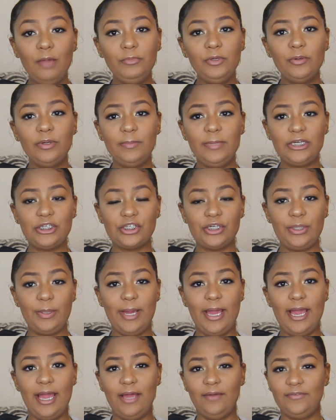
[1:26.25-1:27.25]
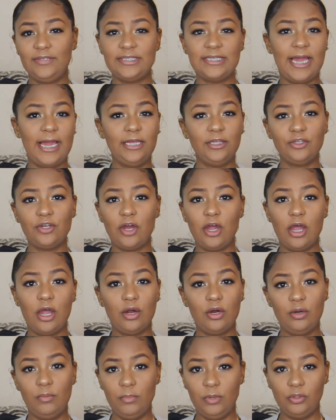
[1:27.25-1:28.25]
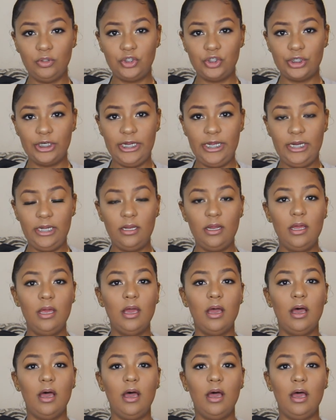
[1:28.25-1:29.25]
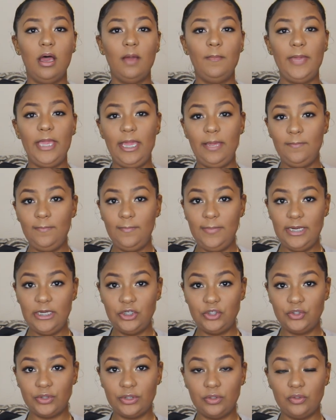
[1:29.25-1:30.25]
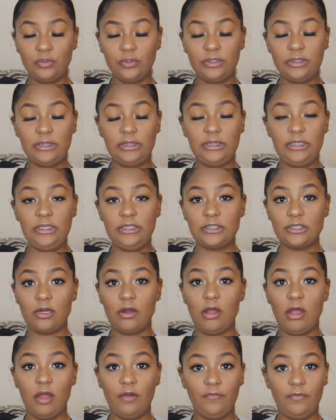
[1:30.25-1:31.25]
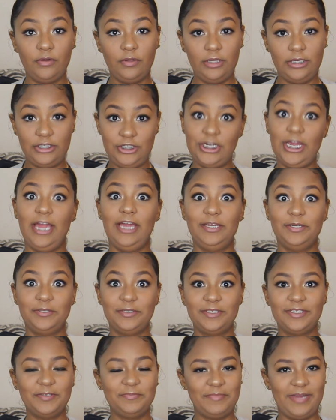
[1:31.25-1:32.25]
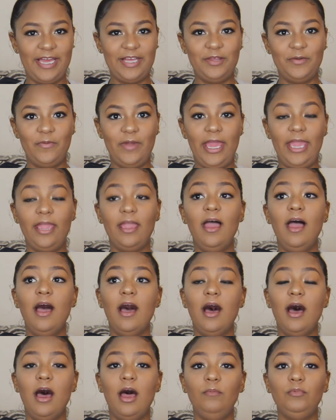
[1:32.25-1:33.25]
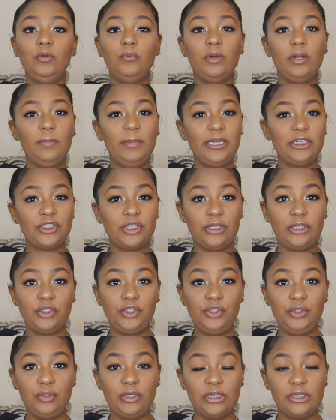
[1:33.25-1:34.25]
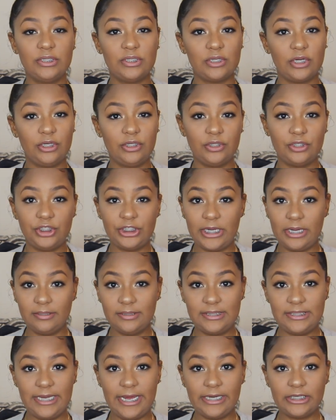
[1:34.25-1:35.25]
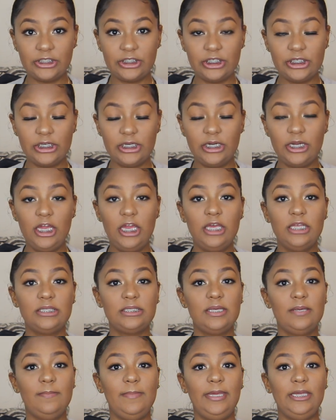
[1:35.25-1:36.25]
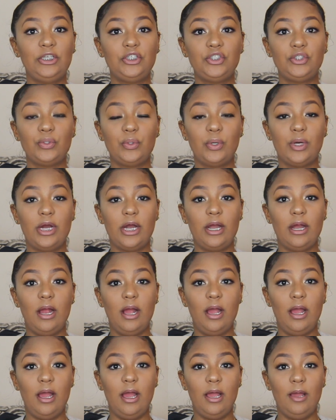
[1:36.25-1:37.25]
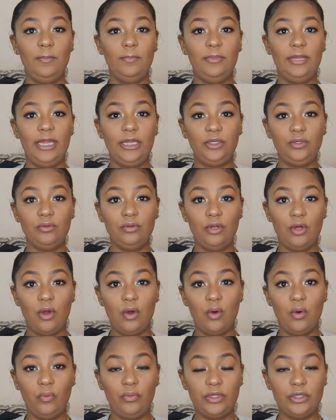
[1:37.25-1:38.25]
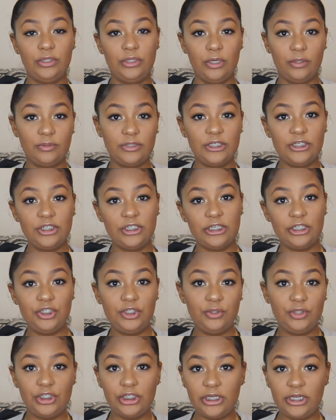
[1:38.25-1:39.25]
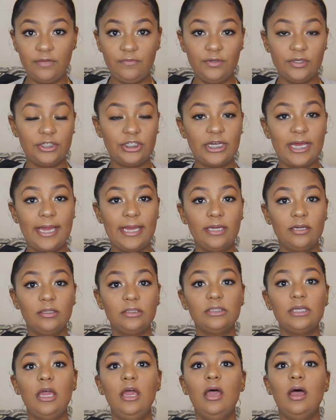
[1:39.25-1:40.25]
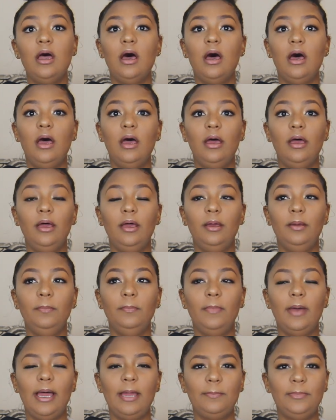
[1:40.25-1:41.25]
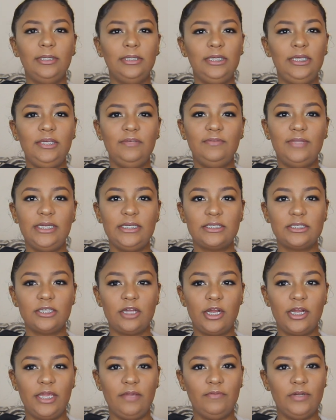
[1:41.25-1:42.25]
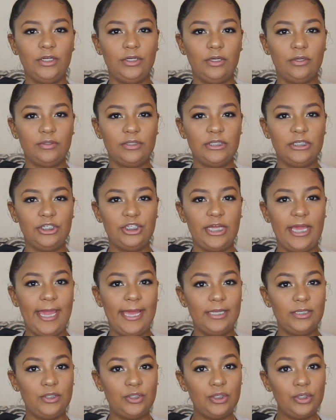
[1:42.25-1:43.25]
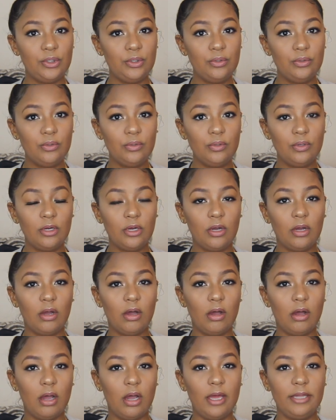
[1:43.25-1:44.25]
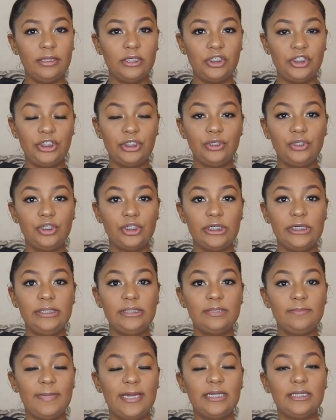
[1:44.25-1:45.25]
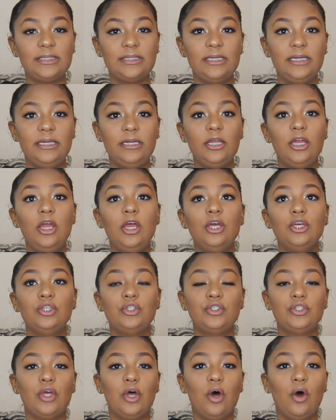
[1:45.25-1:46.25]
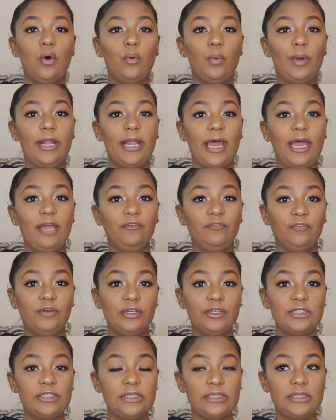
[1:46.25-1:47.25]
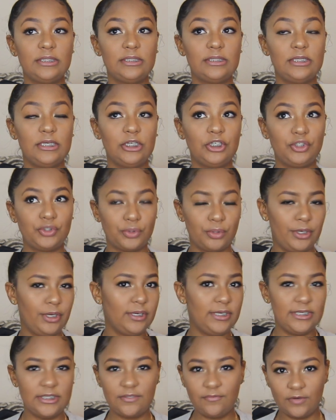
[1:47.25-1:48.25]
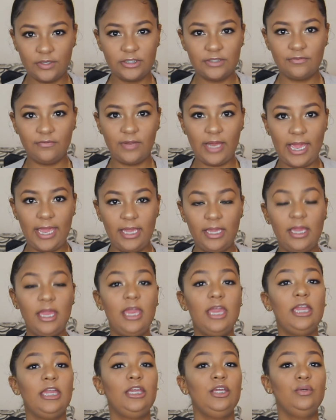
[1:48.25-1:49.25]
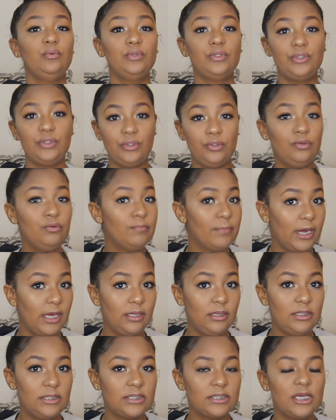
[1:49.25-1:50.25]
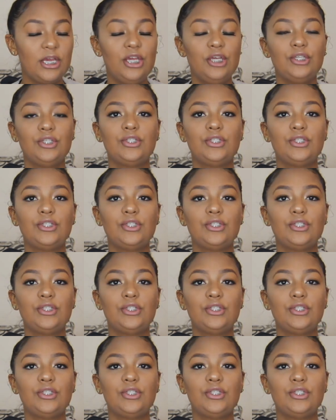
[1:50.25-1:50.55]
You want to make sure you have Tylenol or Motrin and Benadryl. These are all for the child, by the way. You want to make sure that you consult your child's doctor to make sure that you know the dosage that you should give your child. I believe they start giving a dosage at 2 on the children's medicine. So when I first took Troy on his first flight, he was 2 months.